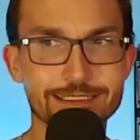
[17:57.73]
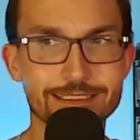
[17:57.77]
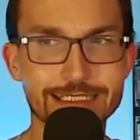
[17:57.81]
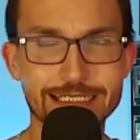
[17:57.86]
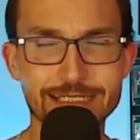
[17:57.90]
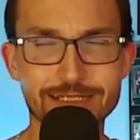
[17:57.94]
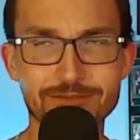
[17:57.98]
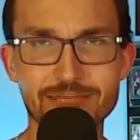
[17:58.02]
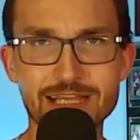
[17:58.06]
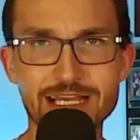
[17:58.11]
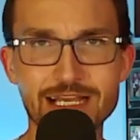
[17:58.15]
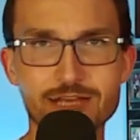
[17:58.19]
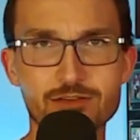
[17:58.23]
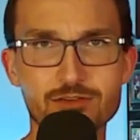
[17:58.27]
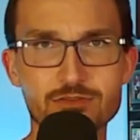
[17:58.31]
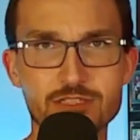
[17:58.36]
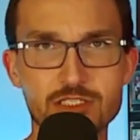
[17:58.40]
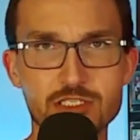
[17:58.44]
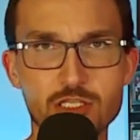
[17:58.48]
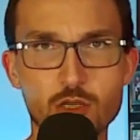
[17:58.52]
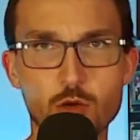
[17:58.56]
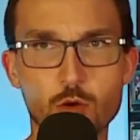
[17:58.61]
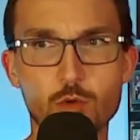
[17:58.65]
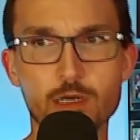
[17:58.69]
Like, if that goes
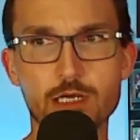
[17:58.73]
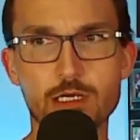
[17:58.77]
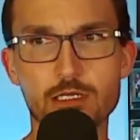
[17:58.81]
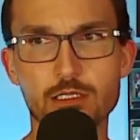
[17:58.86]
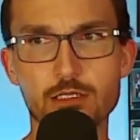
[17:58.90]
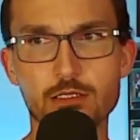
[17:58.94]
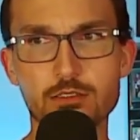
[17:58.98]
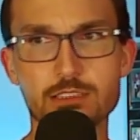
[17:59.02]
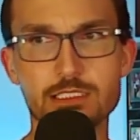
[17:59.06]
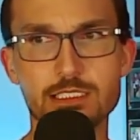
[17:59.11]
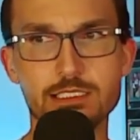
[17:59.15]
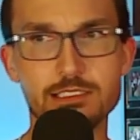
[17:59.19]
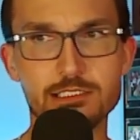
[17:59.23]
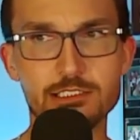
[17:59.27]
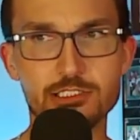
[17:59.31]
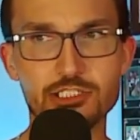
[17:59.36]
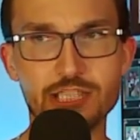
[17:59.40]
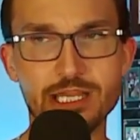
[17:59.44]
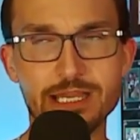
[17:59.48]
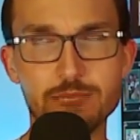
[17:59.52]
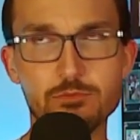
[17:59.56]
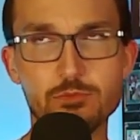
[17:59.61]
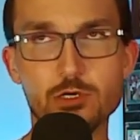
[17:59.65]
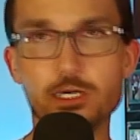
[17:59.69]
nowhere close to the
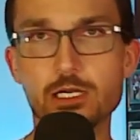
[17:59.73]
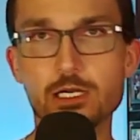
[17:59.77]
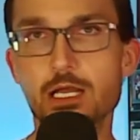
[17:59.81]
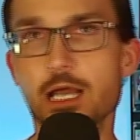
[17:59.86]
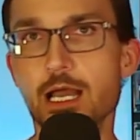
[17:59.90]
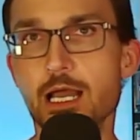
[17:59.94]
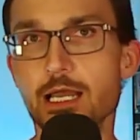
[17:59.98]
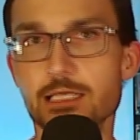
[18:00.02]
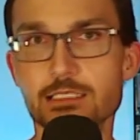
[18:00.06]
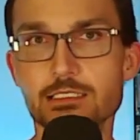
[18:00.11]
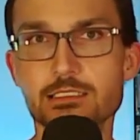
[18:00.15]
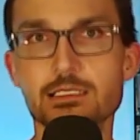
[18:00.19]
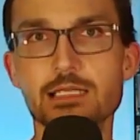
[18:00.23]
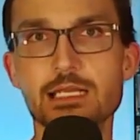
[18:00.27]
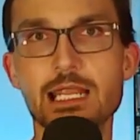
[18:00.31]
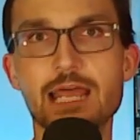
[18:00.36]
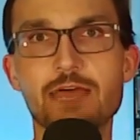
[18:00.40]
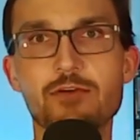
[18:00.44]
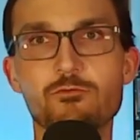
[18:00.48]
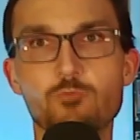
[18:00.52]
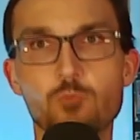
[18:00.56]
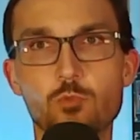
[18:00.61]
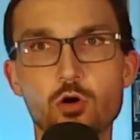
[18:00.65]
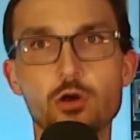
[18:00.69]
chamber, he's going to
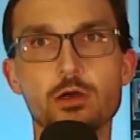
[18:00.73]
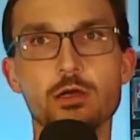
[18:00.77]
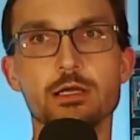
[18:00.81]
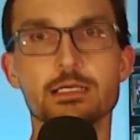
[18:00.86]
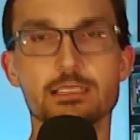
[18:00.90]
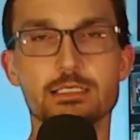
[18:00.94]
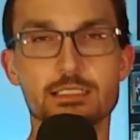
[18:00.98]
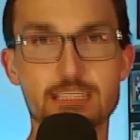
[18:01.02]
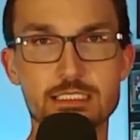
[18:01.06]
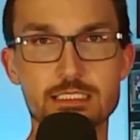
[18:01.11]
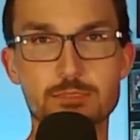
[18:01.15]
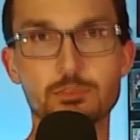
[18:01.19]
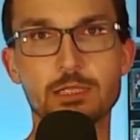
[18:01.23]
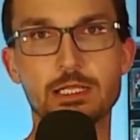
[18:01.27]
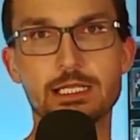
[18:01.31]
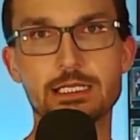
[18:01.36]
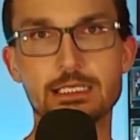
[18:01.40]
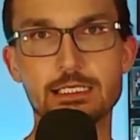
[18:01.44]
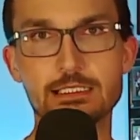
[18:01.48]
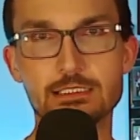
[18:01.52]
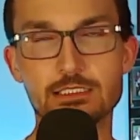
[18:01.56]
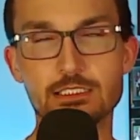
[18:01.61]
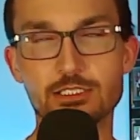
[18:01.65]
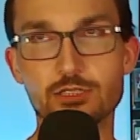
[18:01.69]
have more
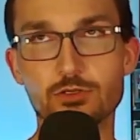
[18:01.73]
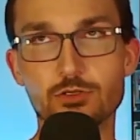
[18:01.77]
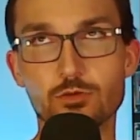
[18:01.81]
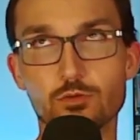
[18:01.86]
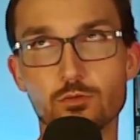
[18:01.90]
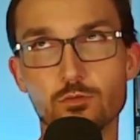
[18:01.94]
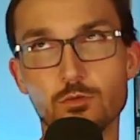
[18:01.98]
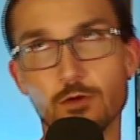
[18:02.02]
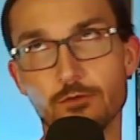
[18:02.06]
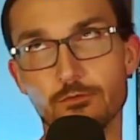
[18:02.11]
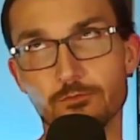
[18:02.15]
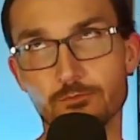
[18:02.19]
explaining to do. Well,